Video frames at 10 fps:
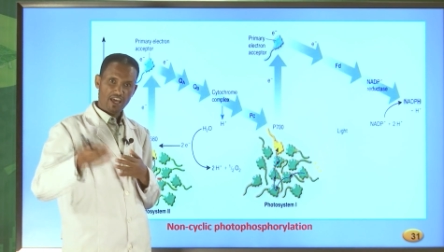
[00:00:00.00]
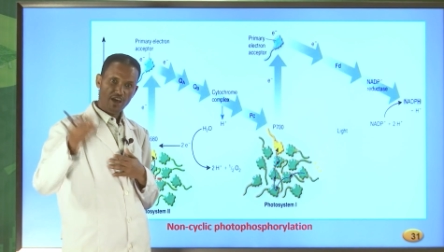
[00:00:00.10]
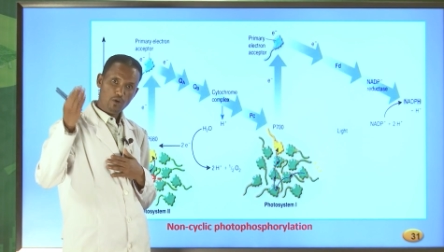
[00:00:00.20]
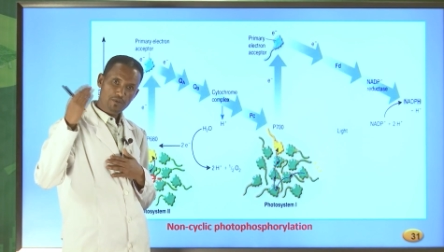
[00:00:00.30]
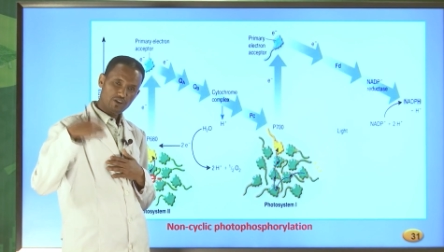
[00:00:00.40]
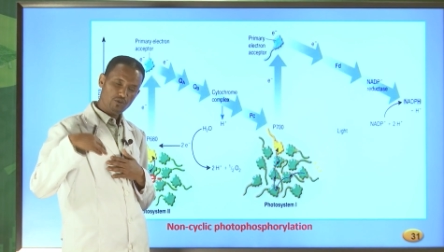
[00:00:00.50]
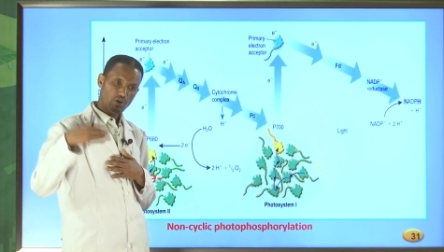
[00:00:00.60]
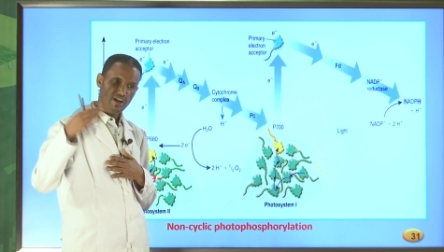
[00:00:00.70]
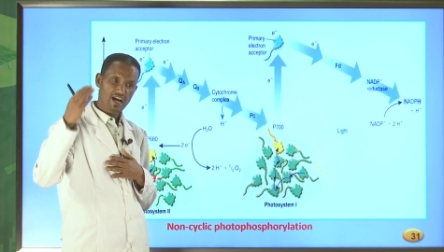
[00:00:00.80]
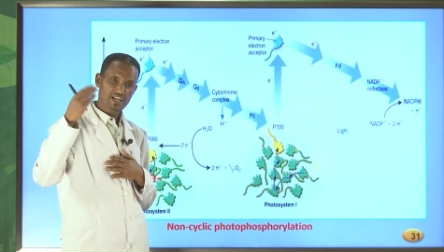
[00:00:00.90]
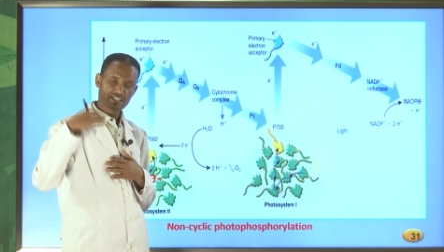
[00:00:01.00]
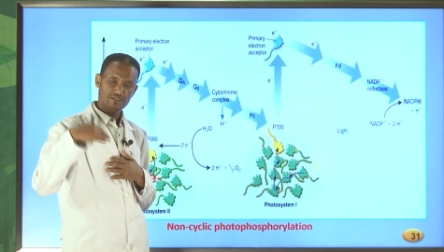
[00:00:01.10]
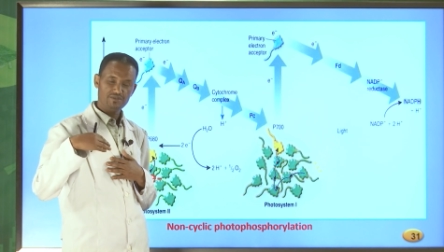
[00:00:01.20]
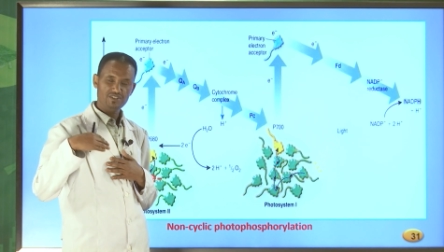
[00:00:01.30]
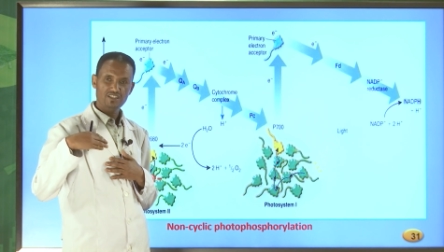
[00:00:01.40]
Aerobic
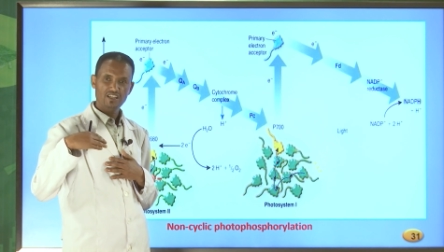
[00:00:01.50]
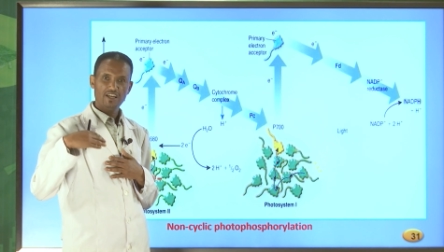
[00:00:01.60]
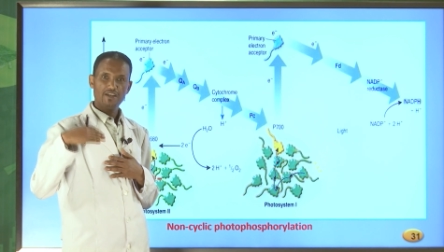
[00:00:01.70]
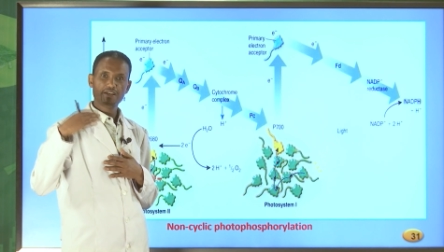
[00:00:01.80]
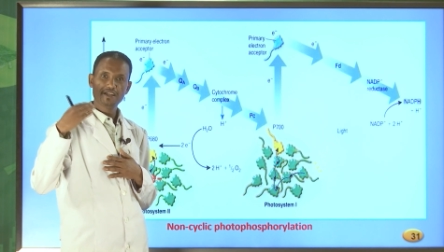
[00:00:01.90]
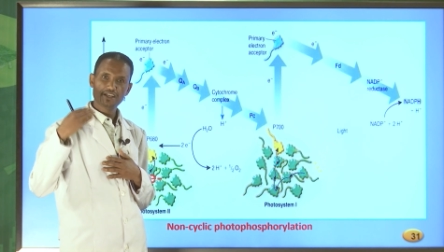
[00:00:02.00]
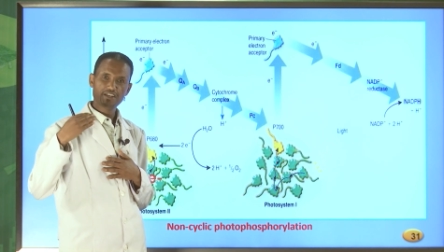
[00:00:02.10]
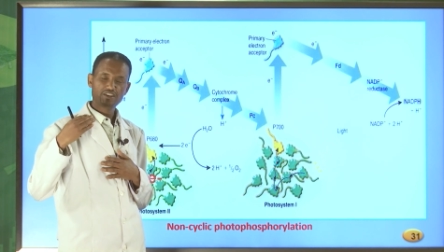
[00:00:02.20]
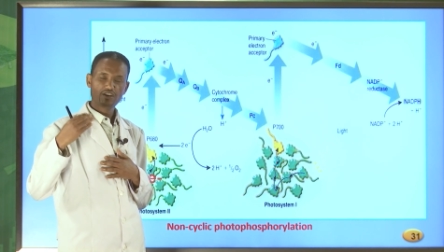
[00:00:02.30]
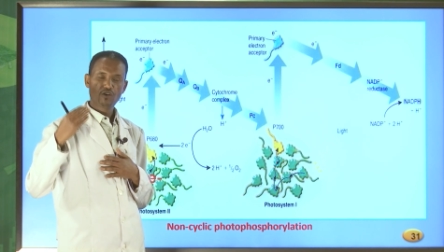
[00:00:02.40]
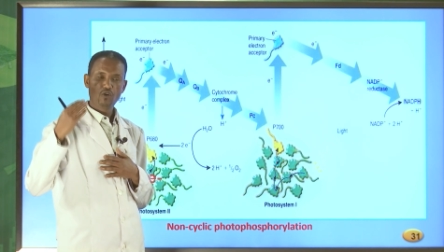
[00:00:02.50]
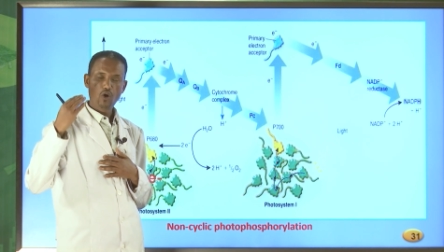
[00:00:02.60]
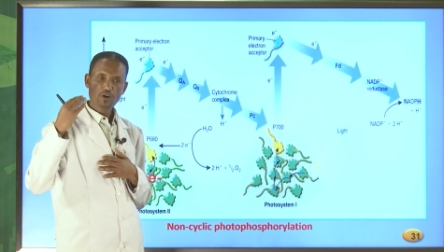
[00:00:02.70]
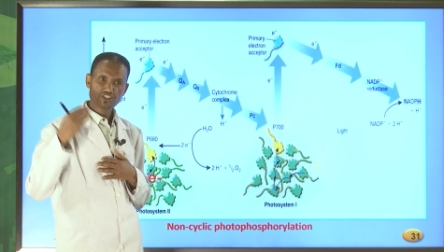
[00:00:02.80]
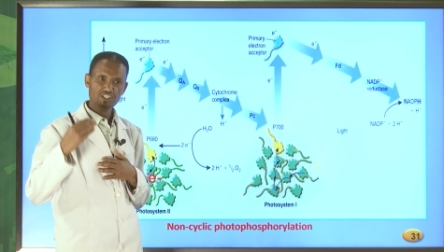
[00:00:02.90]
organisms need
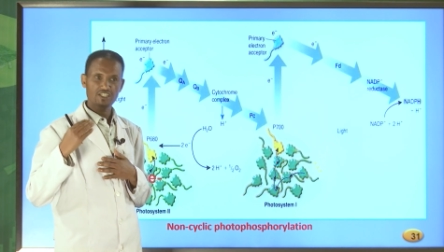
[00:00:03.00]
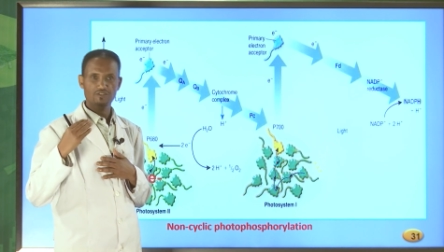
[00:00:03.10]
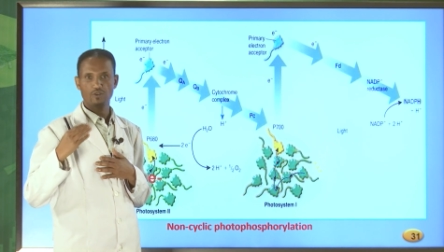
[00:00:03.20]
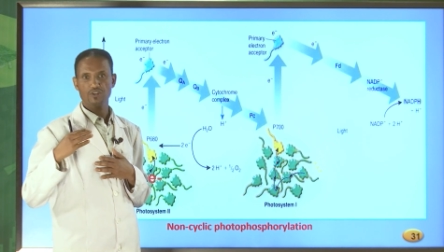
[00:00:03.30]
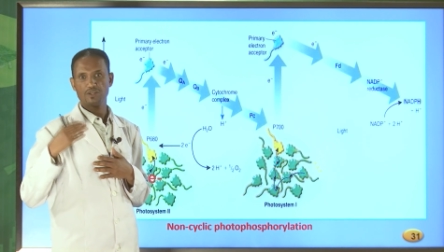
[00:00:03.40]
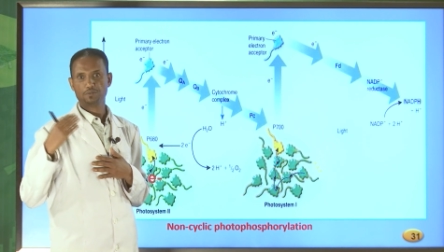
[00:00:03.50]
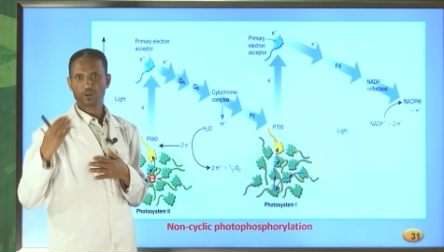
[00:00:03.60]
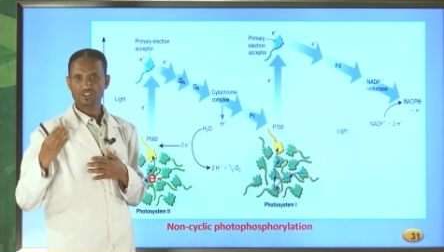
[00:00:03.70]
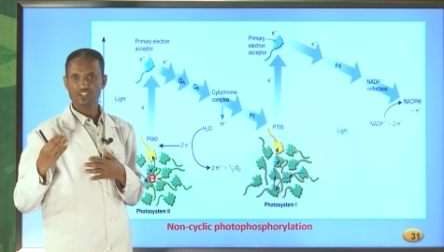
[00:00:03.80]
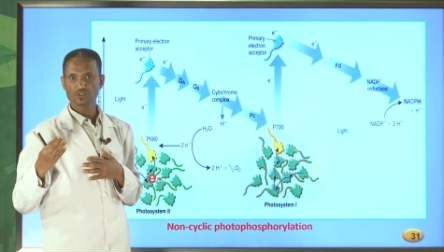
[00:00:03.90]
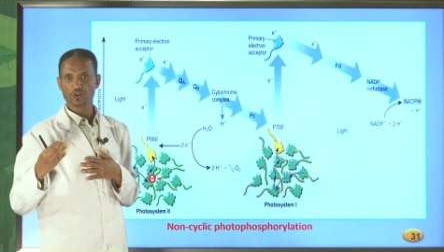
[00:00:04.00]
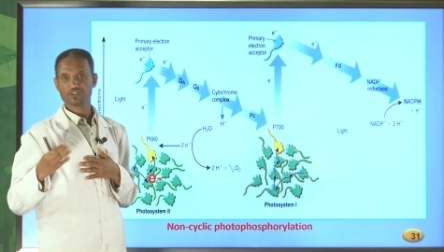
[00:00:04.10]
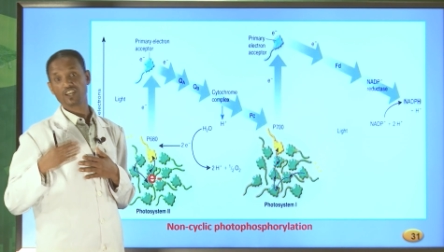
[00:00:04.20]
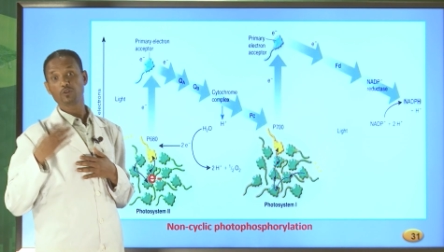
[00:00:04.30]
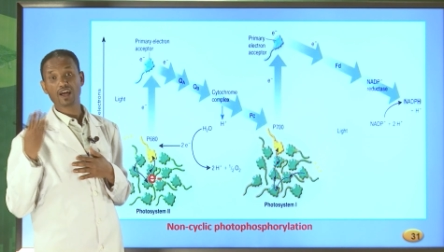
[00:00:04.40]
oxygen for the process of
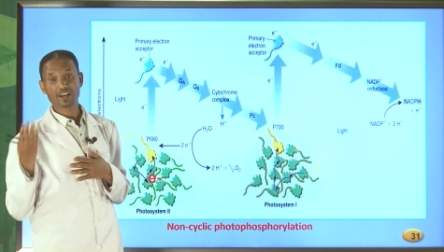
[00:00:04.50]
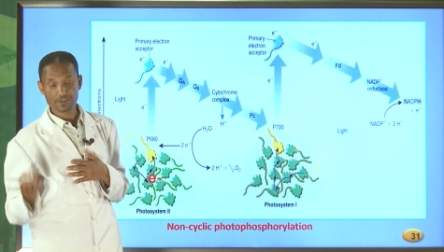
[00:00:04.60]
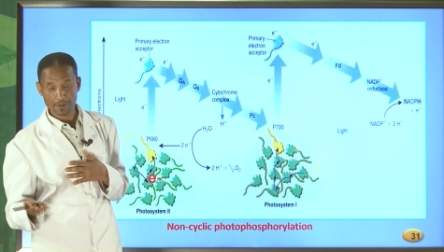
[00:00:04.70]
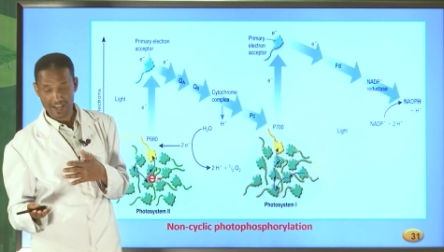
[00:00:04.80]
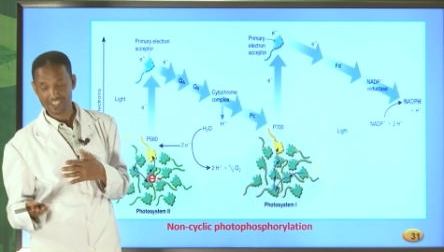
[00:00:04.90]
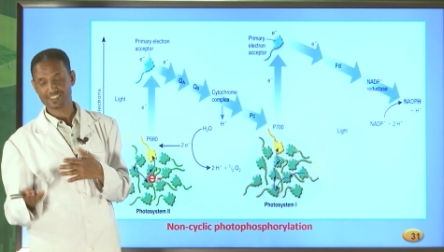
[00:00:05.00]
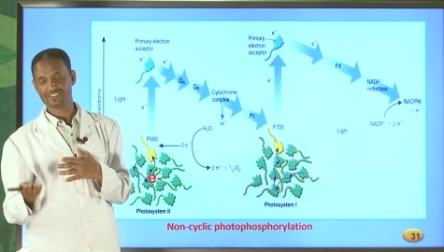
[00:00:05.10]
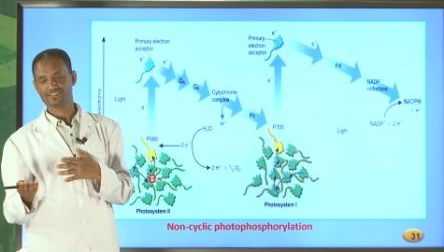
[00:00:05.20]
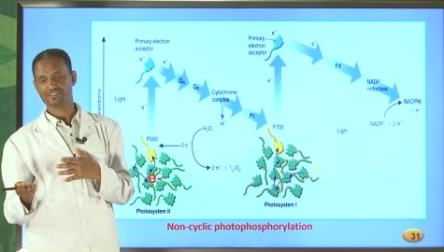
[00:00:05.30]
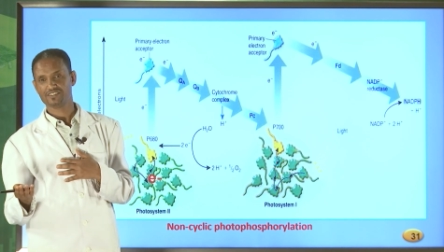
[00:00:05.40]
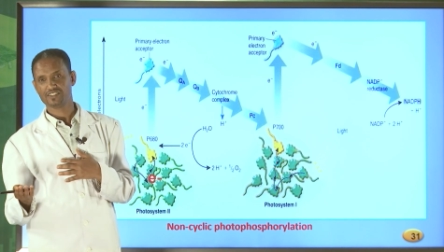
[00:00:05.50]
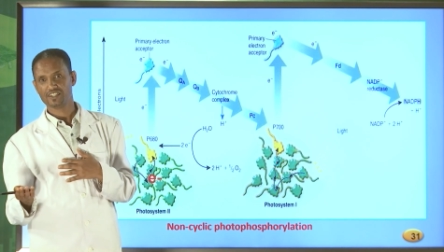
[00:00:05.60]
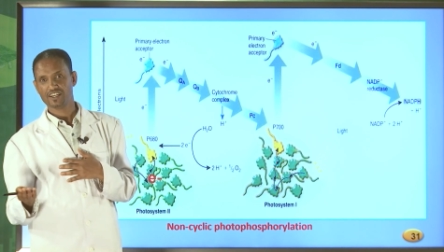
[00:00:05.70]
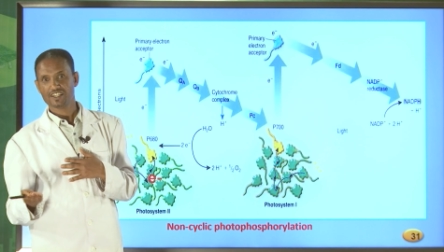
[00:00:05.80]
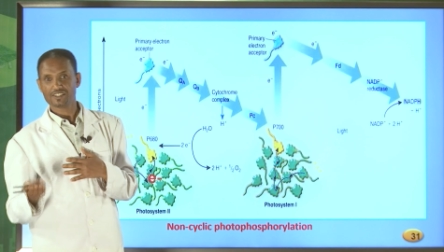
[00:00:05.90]
cellular respiration.
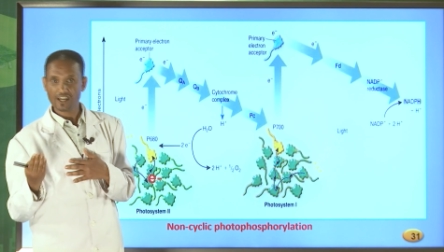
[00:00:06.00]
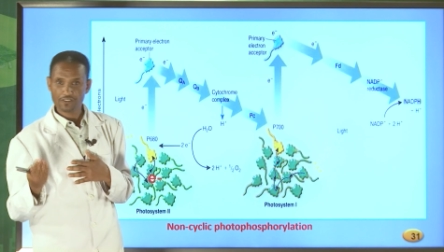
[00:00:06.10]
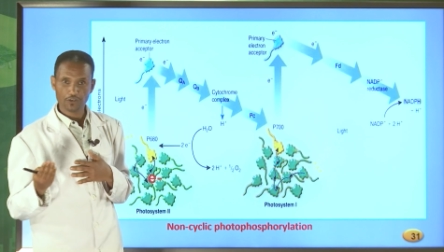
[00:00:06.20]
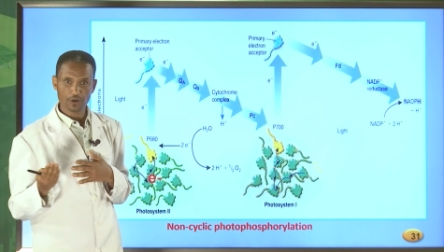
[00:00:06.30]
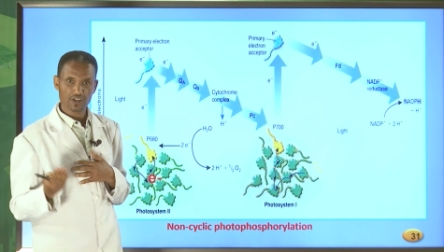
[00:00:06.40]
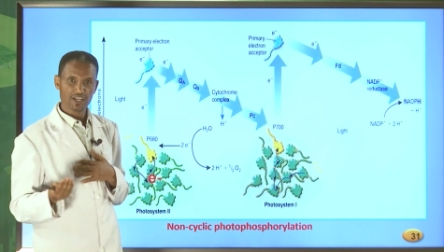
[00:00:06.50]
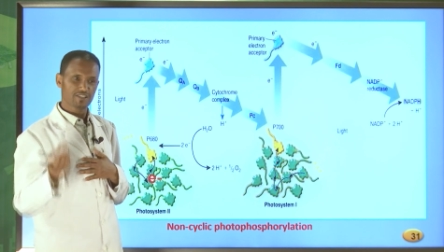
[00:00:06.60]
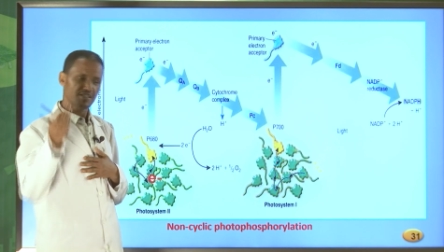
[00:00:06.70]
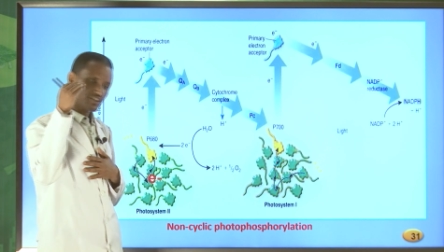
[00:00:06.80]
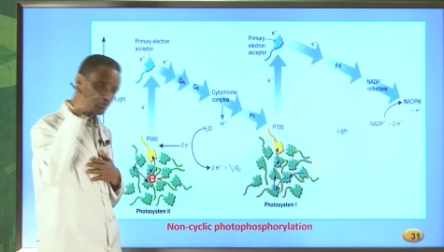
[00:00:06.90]
Therefore, the